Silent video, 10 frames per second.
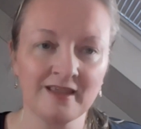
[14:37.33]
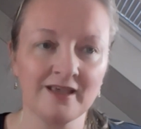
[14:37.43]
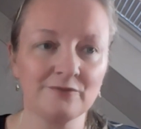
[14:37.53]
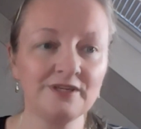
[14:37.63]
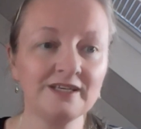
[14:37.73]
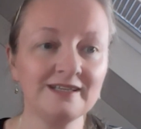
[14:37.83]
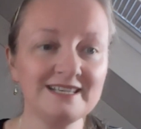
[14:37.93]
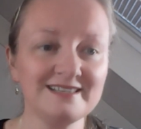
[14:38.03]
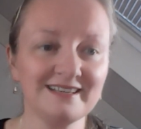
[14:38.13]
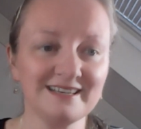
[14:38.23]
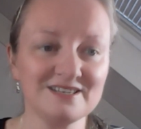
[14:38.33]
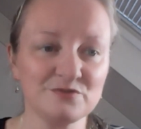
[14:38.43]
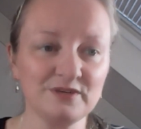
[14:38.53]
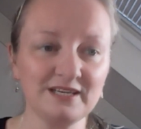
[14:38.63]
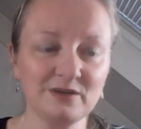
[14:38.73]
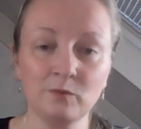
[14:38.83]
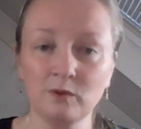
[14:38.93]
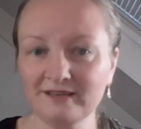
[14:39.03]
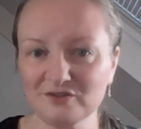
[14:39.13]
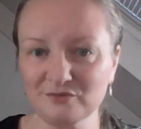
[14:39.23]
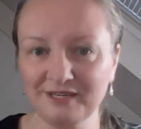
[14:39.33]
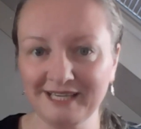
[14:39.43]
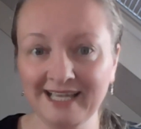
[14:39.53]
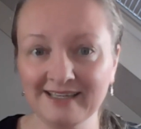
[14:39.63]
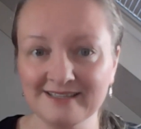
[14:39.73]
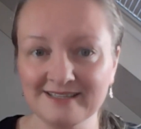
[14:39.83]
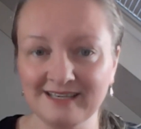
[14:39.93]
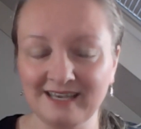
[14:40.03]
Realistic is really, what is reality?